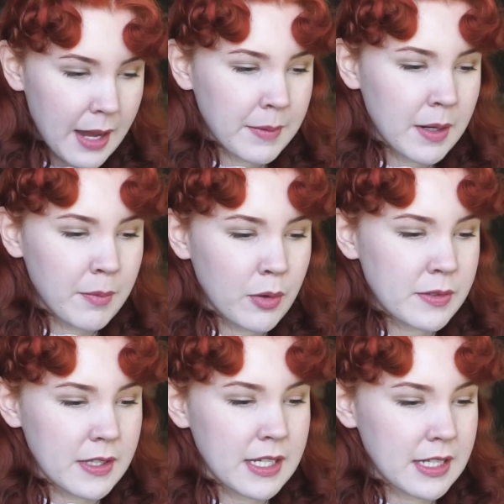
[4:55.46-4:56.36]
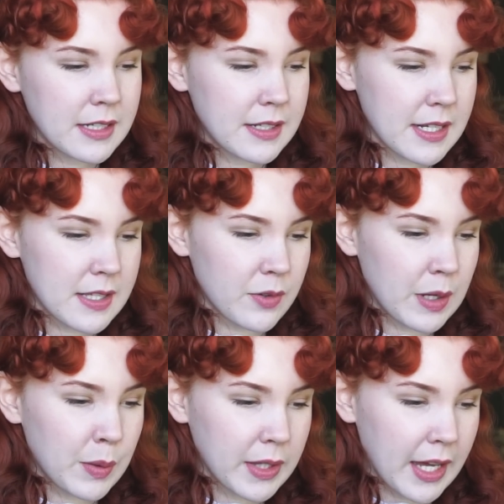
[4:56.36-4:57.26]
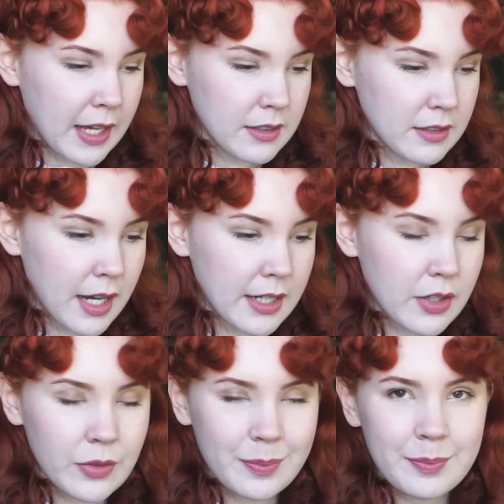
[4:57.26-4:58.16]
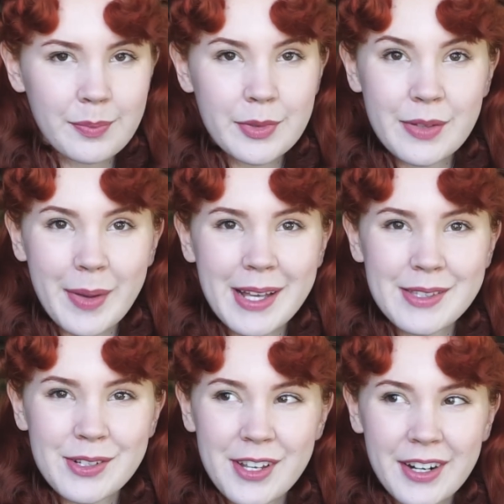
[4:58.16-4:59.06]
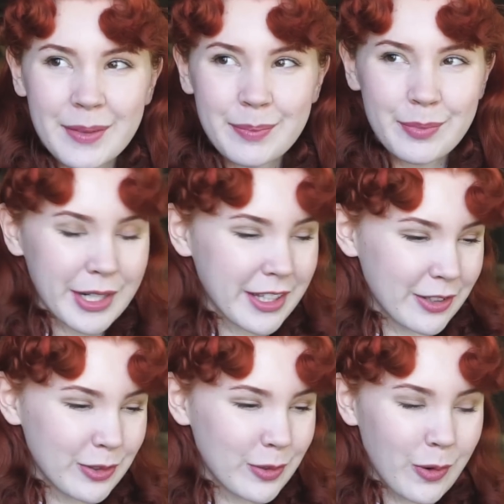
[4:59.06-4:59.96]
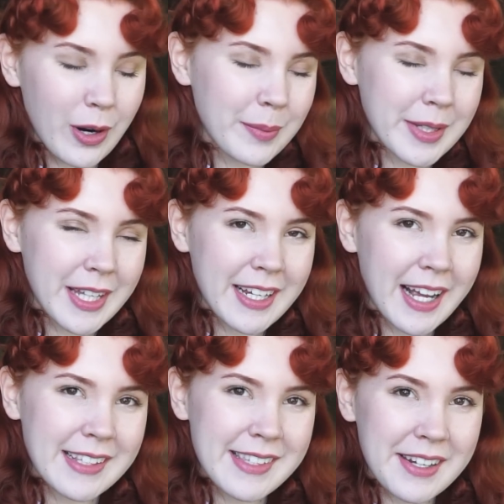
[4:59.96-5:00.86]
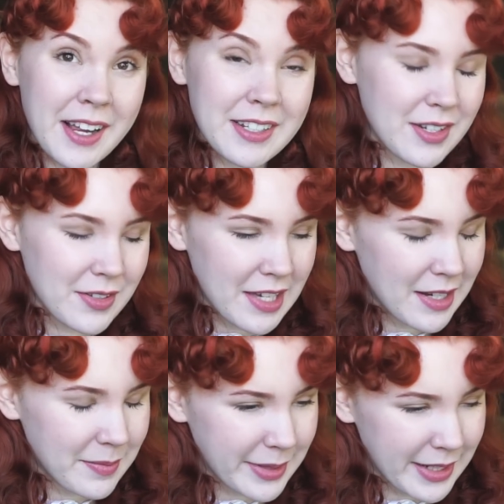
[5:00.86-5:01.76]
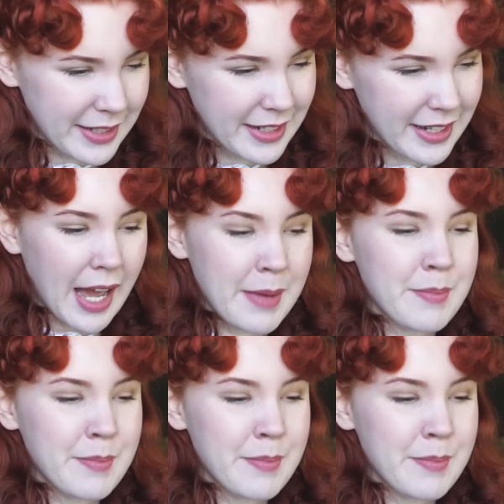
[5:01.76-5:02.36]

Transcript: I'm gonna mostly disagree with that. I know most of my answers are pretty lukewarm and they kind of said not to do that, but I